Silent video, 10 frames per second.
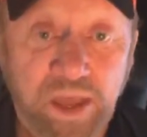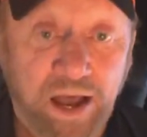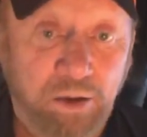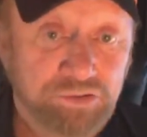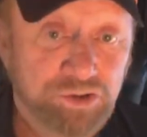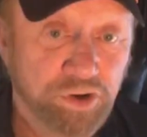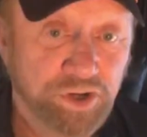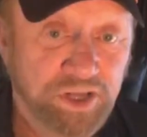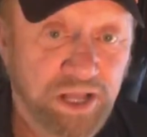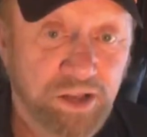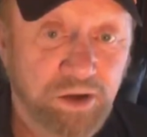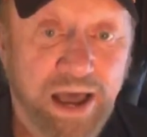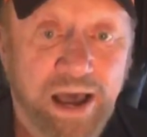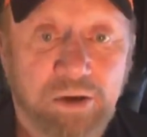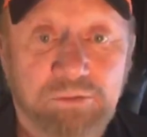I was going to tell you
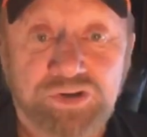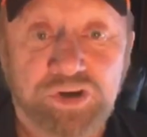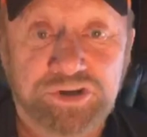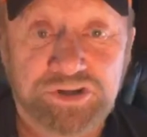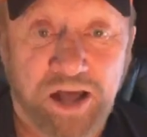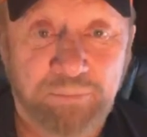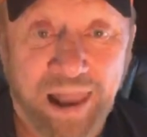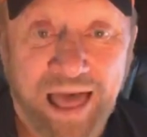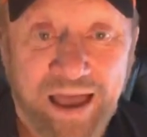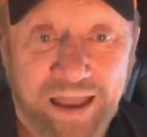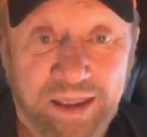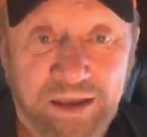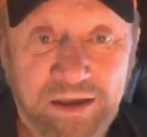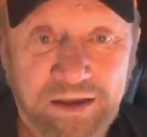how I was going to stop lying,